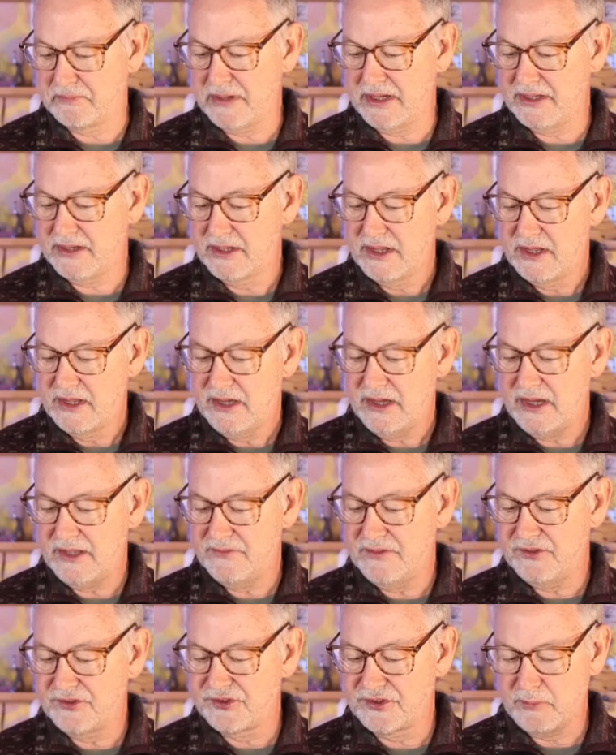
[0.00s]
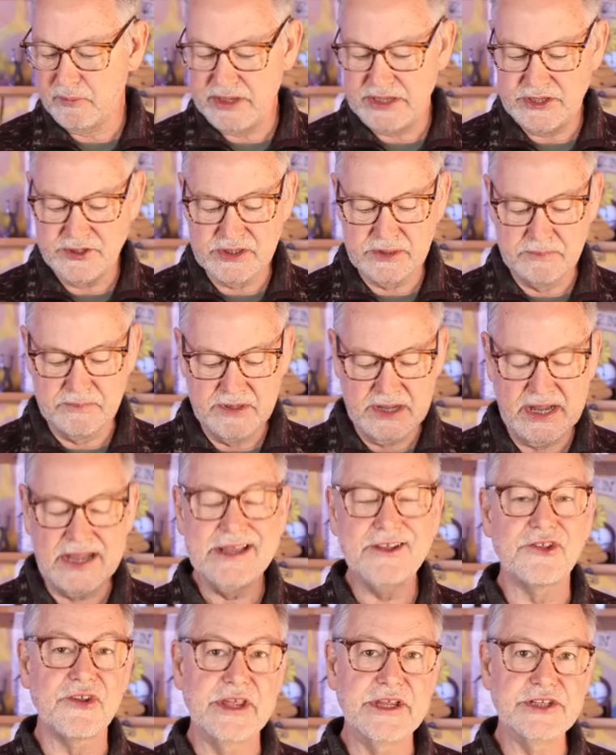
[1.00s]
But this is the way you could
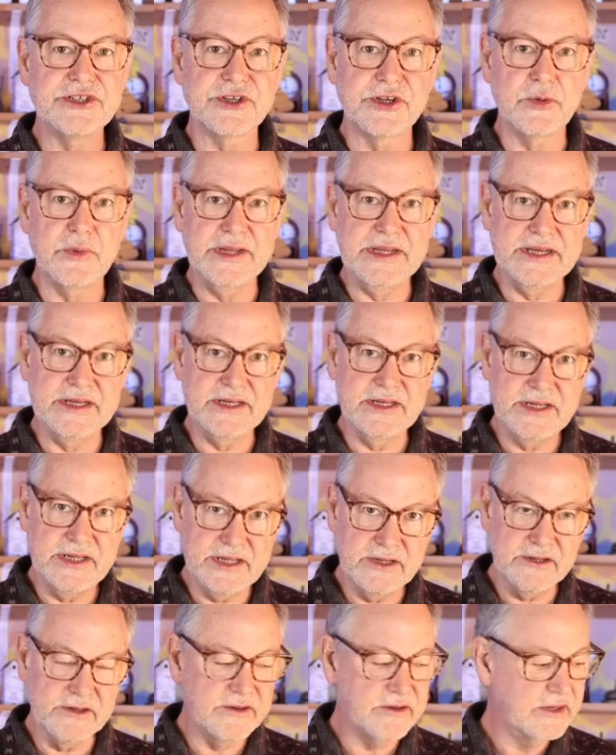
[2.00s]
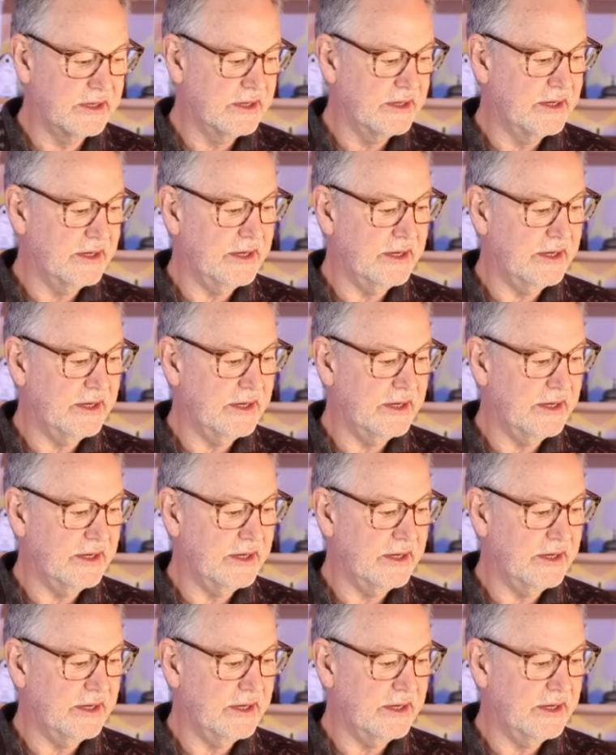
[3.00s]
isolate your queen in here.